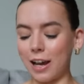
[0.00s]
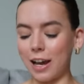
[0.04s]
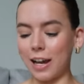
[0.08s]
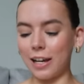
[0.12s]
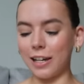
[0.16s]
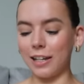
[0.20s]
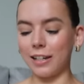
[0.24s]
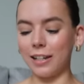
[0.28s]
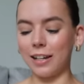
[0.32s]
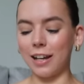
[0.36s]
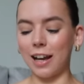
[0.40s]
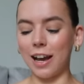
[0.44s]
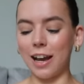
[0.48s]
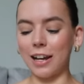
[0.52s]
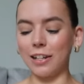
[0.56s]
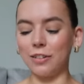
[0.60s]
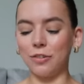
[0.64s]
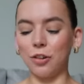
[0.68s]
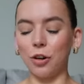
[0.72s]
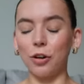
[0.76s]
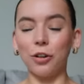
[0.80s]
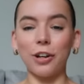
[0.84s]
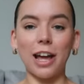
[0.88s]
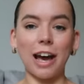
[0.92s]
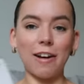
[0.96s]
I
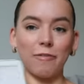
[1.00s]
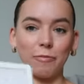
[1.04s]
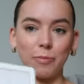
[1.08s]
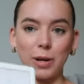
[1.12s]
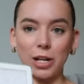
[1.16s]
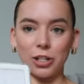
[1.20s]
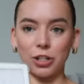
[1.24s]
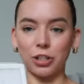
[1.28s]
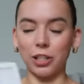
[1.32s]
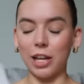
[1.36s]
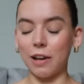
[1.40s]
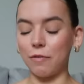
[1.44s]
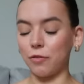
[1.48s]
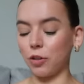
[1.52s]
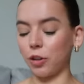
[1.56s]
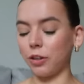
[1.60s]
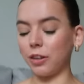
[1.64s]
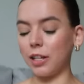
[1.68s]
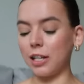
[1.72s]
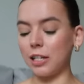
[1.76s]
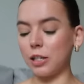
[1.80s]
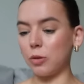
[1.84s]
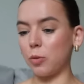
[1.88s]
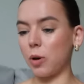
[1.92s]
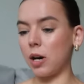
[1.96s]
don't have much left on
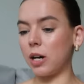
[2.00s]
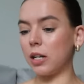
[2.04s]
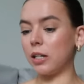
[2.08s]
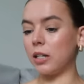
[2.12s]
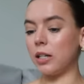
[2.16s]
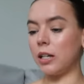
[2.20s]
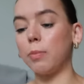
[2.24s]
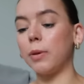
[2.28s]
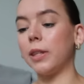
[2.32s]
this one.